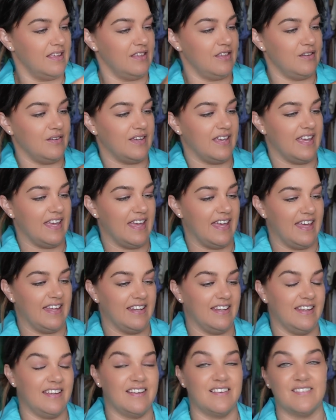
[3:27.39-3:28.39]
you
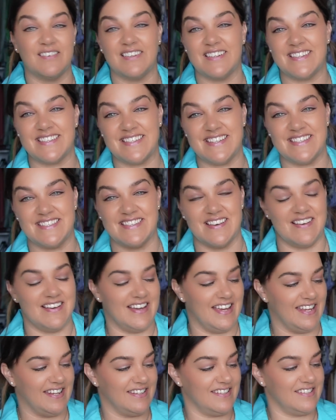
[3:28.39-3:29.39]
can, well, it's
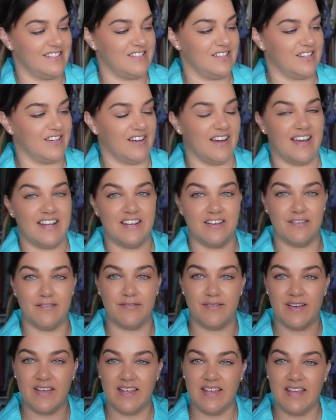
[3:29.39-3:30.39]
designed to kind of